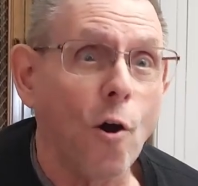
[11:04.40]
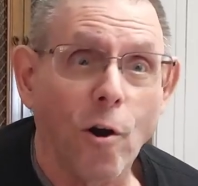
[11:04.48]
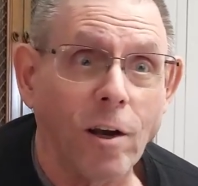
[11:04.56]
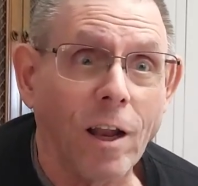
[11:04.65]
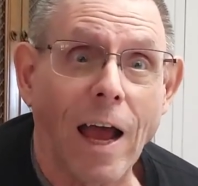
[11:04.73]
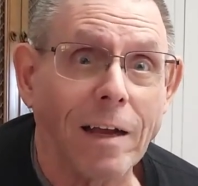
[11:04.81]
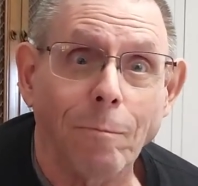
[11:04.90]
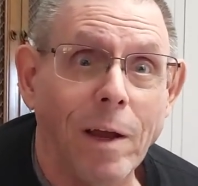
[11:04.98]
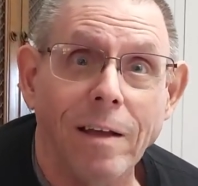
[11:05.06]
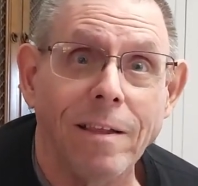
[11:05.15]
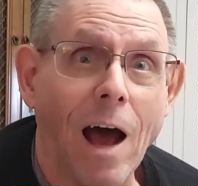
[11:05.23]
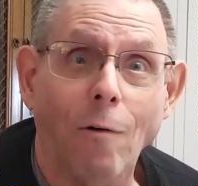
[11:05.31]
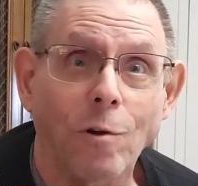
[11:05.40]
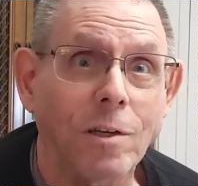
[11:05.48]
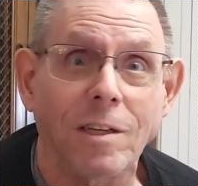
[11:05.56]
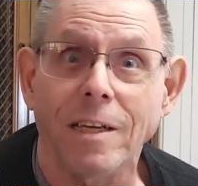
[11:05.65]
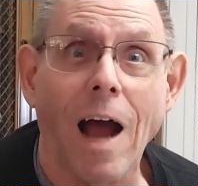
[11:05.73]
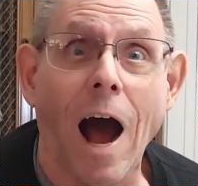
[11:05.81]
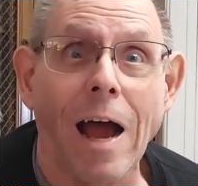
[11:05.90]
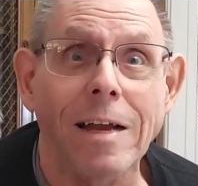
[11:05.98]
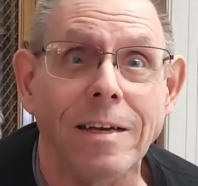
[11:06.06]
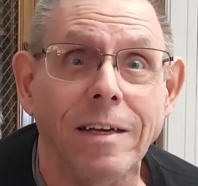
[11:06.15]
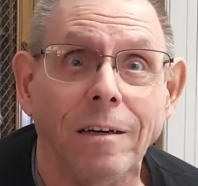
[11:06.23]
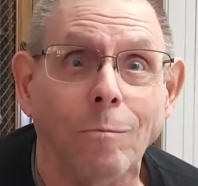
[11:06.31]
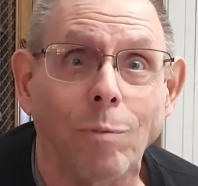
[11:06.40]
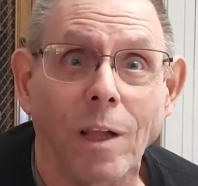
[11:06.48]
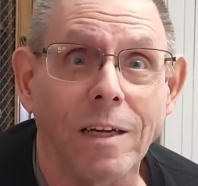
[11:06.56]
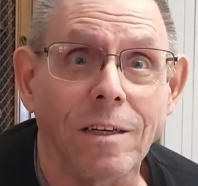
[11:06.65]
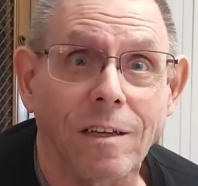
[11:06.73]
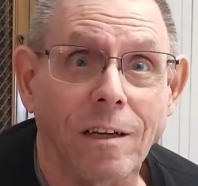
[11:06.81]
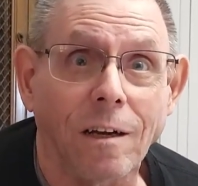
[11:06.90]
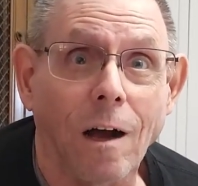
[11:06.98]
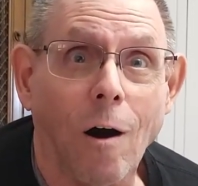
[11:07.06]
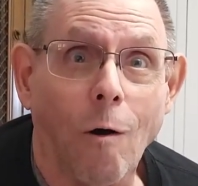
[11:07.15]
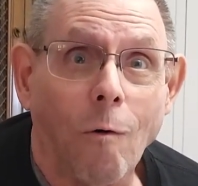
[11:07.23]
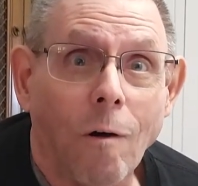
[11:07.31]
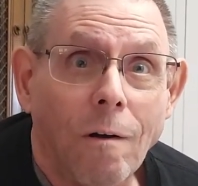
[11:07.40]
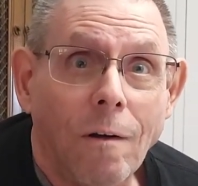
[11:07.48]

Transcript: nerd like me, that was the ideal place to go.